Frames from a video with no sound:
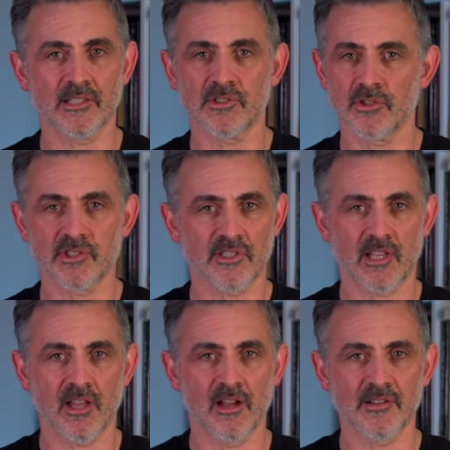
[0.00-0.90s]
It's not just a
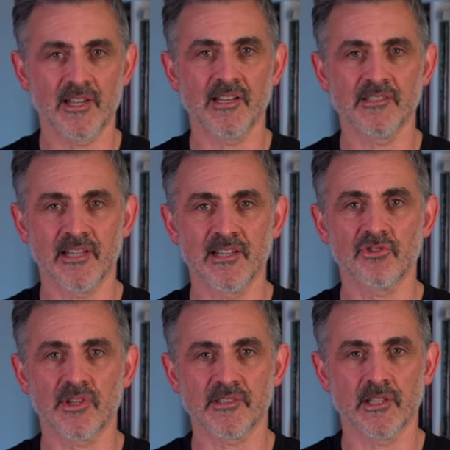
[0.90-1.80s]
card, it is an
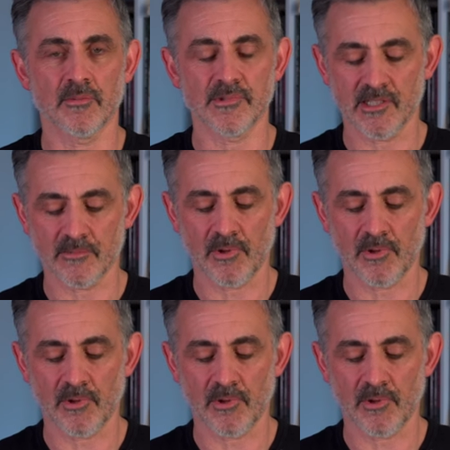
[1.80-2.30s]
interesting object.